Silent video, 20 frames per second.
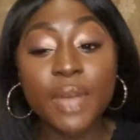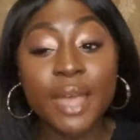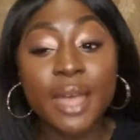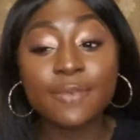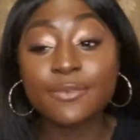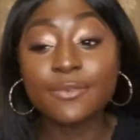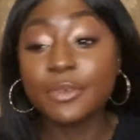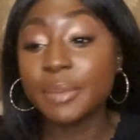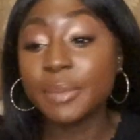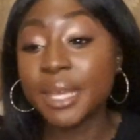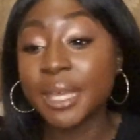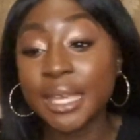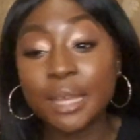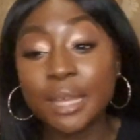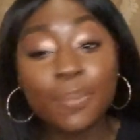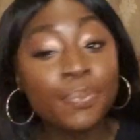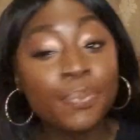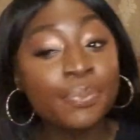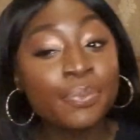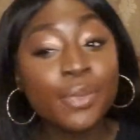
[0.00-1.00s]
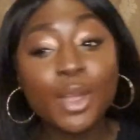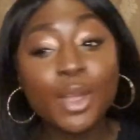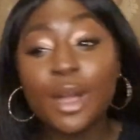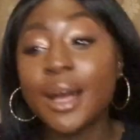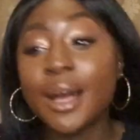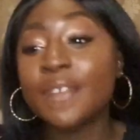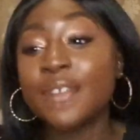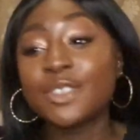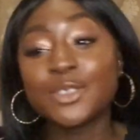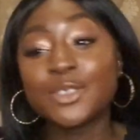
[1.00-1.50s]
And for me,
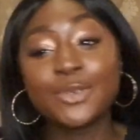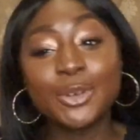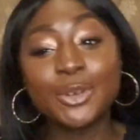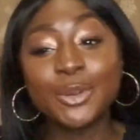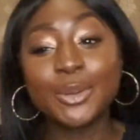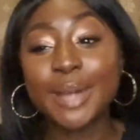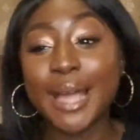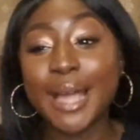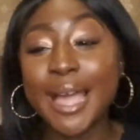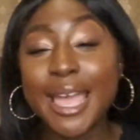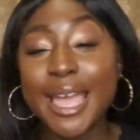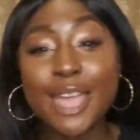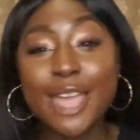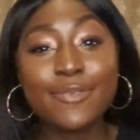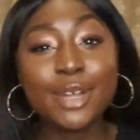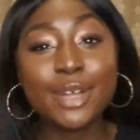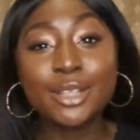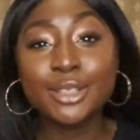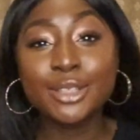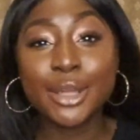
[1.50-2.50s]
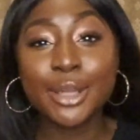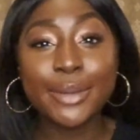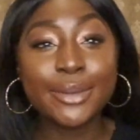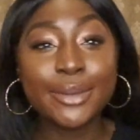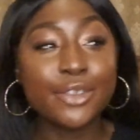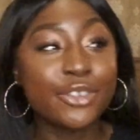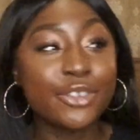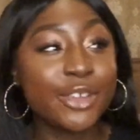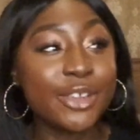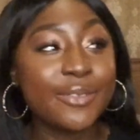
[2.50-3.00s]
I just feel like if I don't
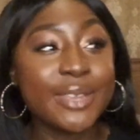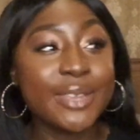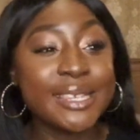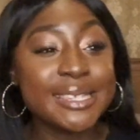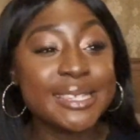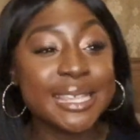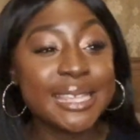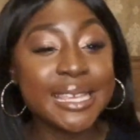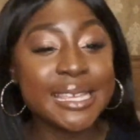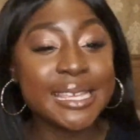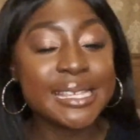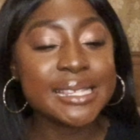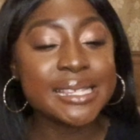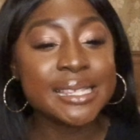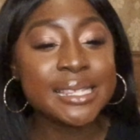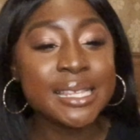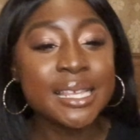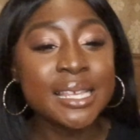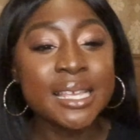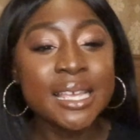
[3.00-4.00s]
achieve these things,